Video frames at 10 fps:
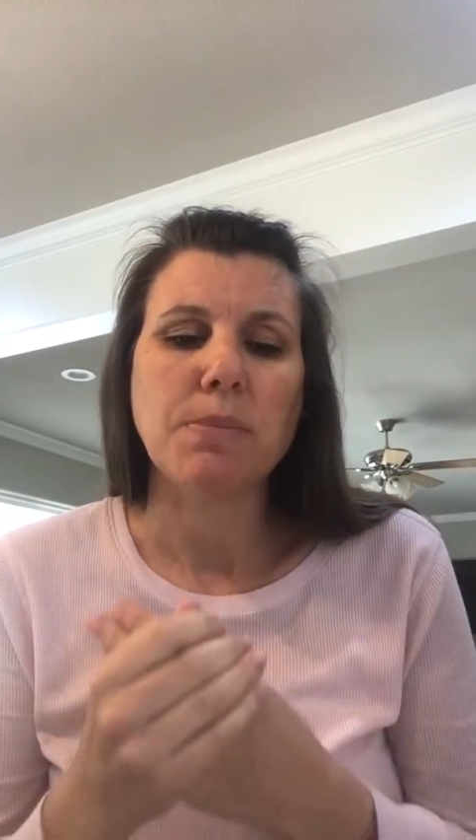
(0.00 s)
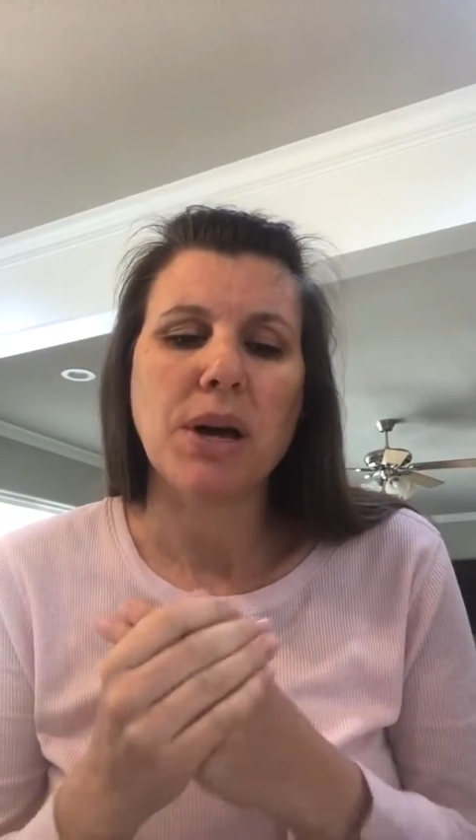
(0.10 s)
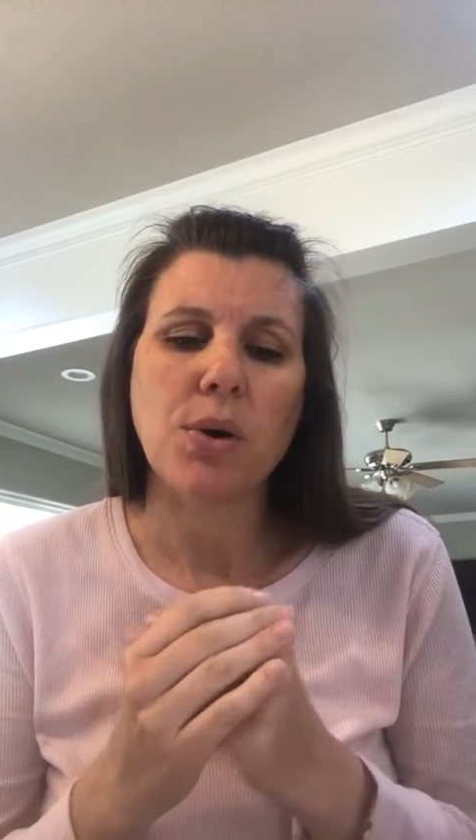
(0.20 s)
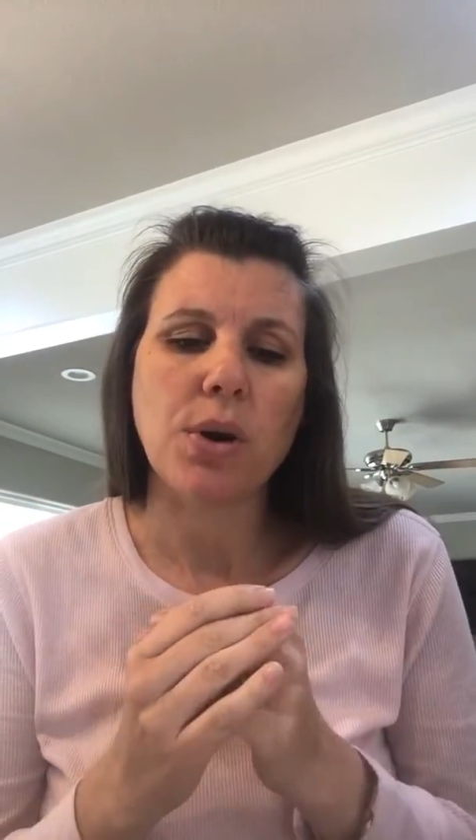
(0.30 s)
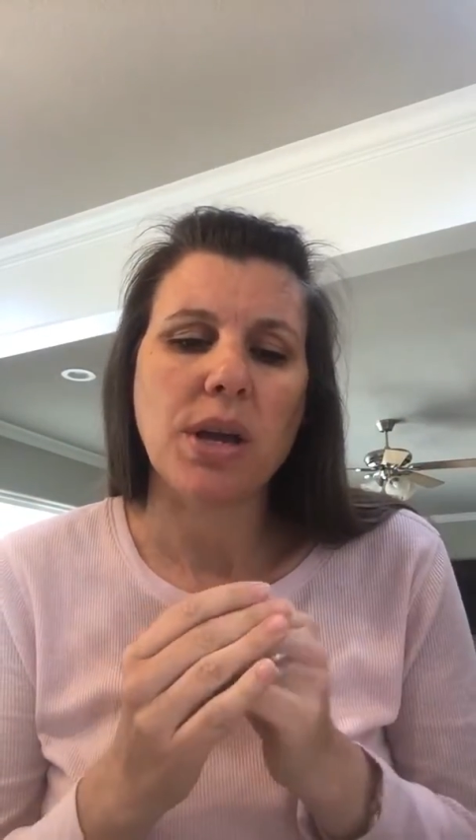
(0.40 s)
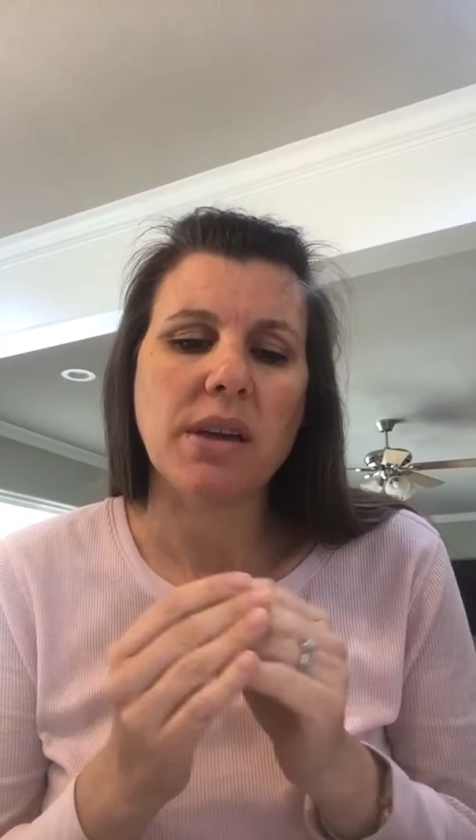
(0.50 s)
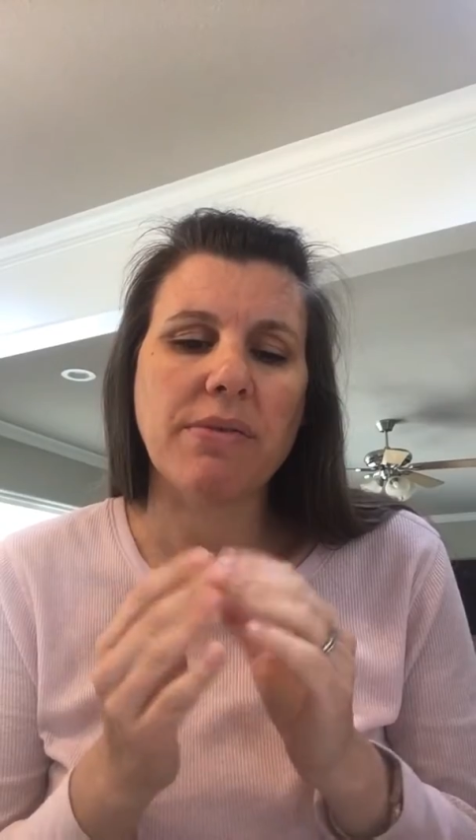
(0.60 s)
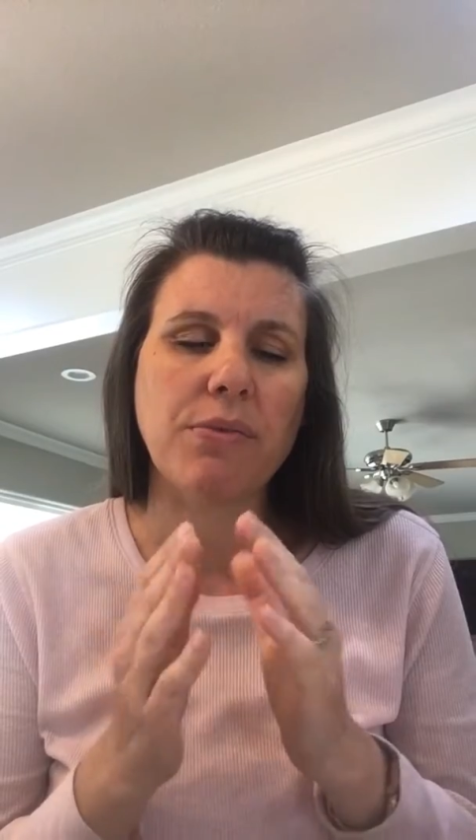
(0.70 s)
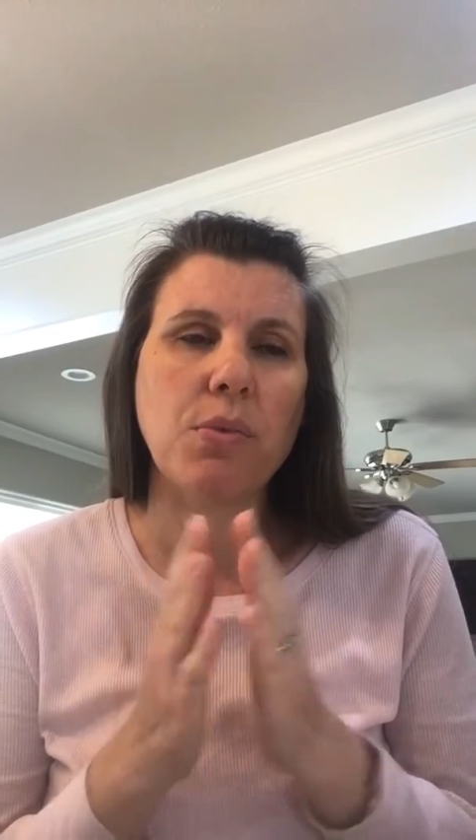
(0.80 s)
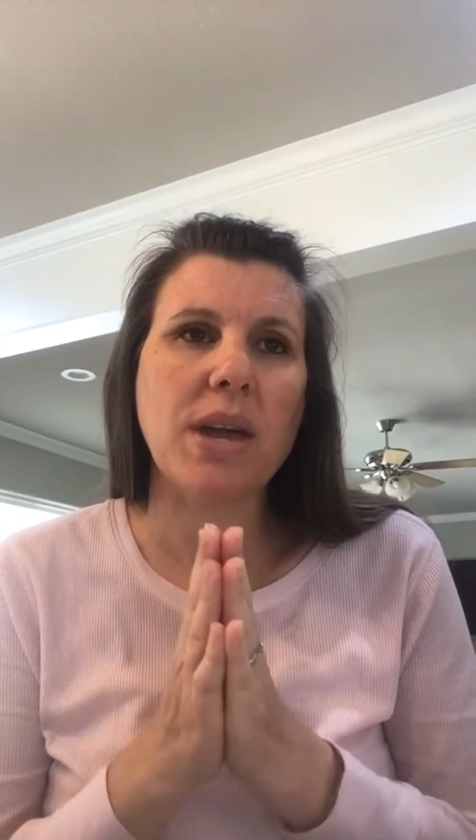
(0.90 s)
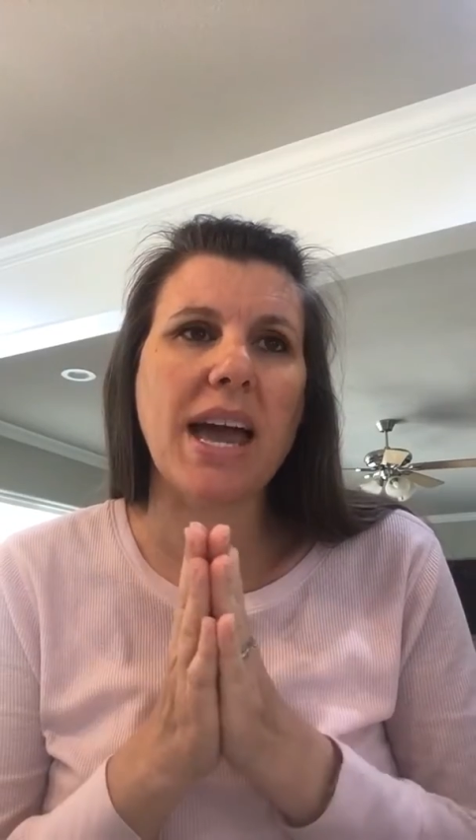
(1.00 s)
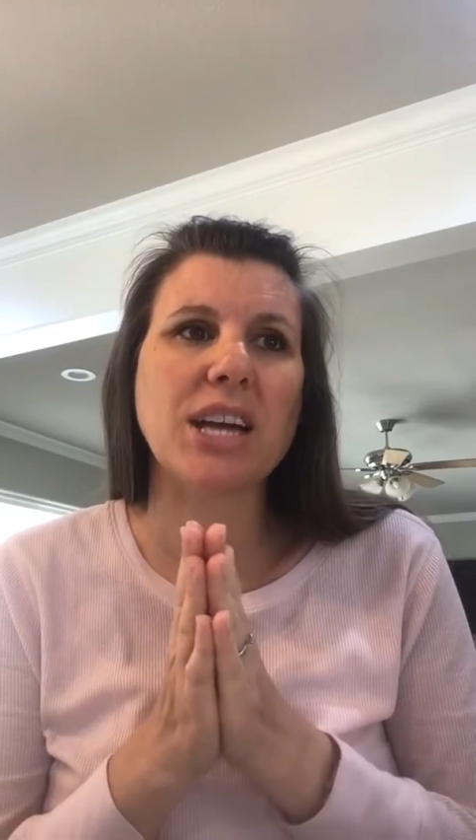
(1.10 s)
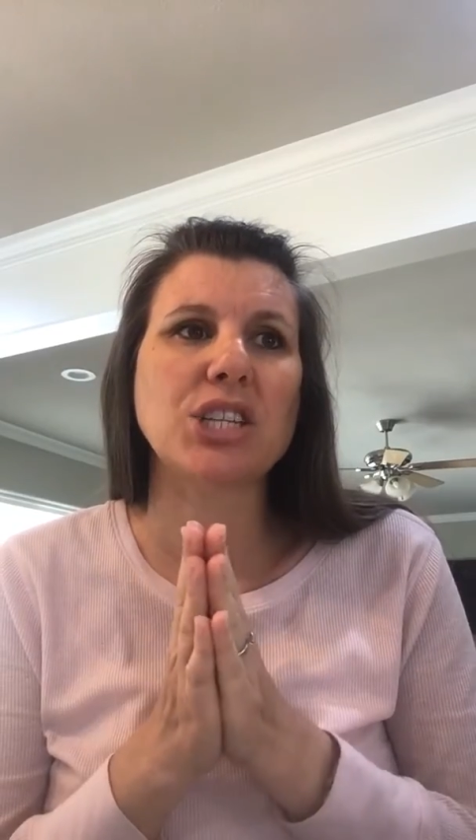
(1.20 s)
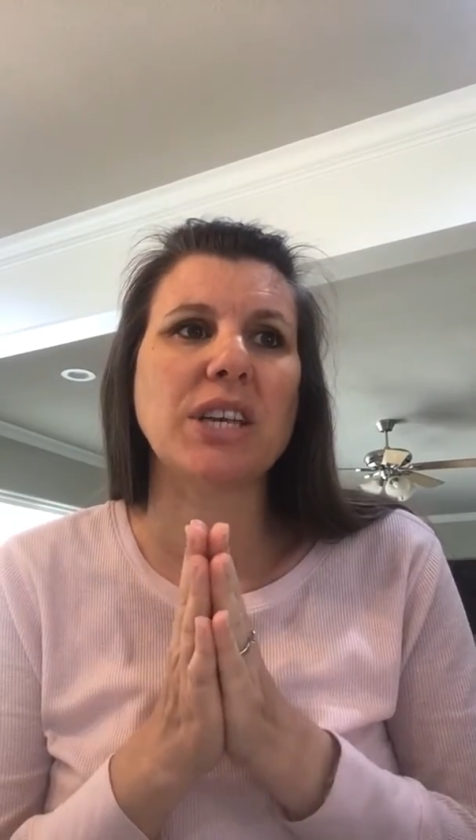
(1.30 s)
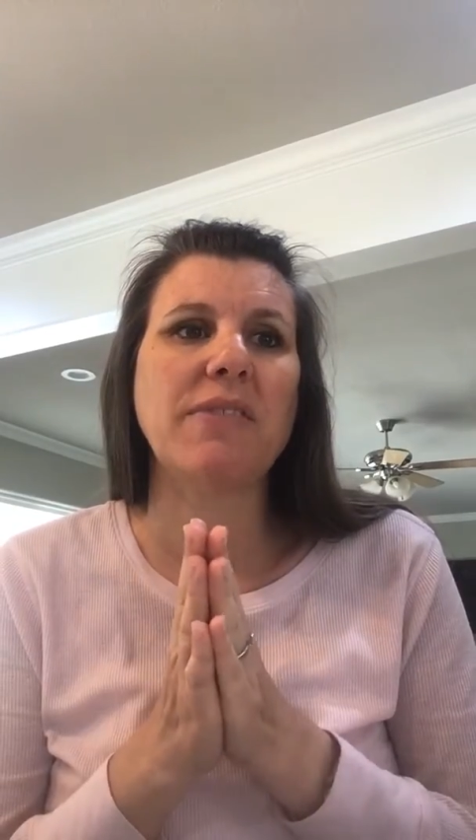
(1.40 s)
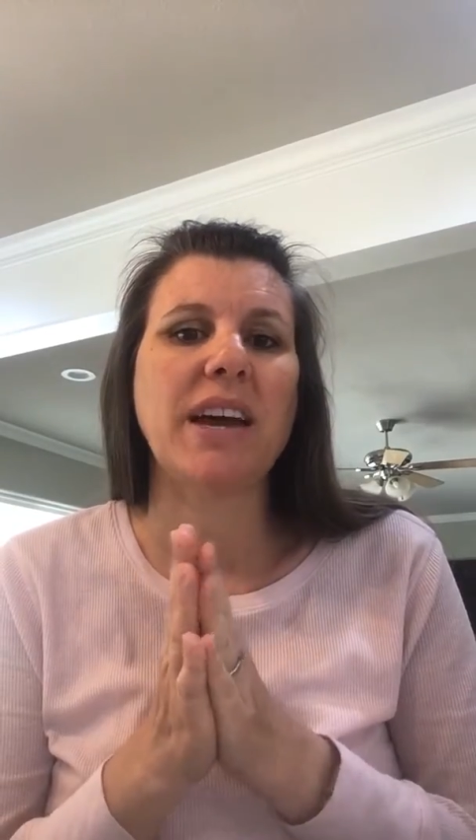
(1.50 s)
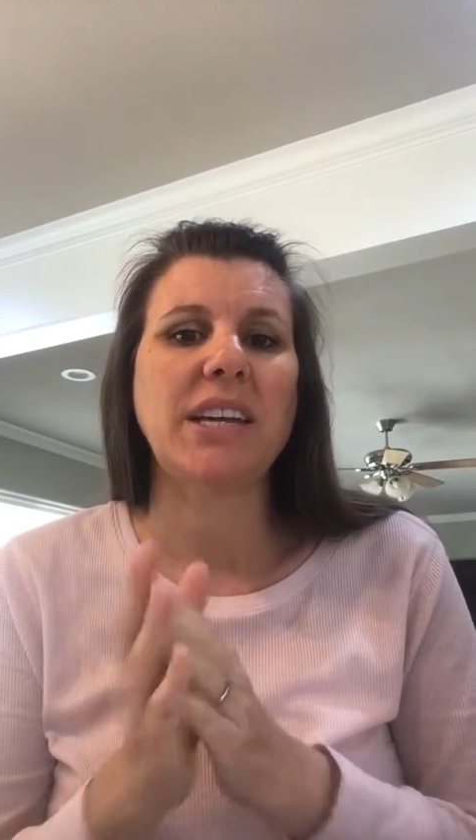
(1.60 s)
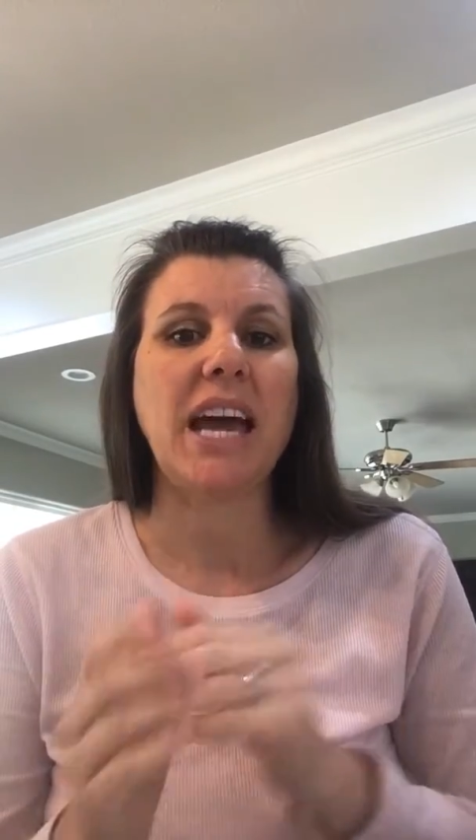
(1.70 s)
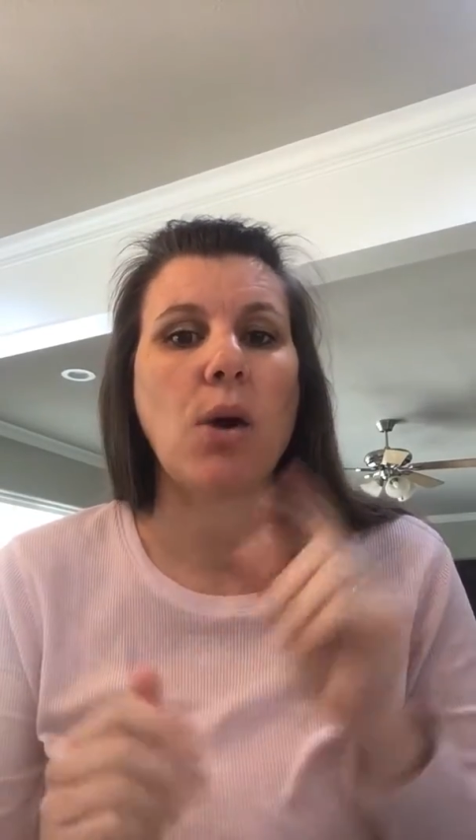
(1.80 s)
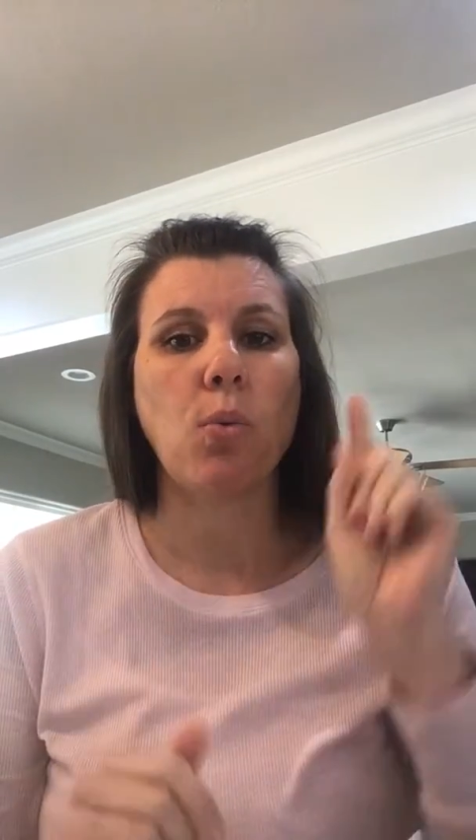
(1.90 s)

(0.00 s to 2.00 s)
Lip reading: But if we actually found out